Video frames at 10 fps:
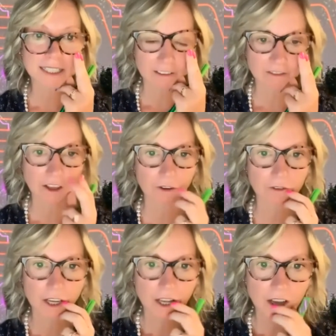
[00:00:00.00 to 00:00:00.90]
myself though.
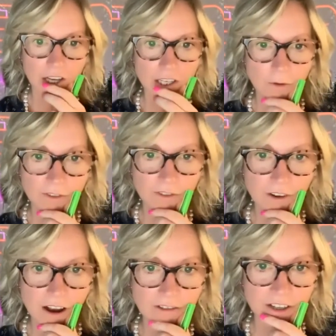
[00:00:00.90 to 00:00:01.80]
So we've
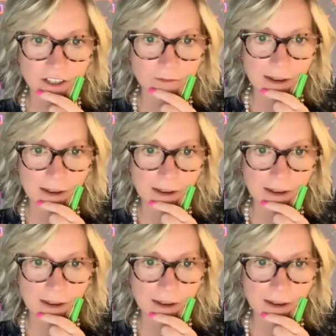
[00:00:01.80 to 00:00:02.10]
covered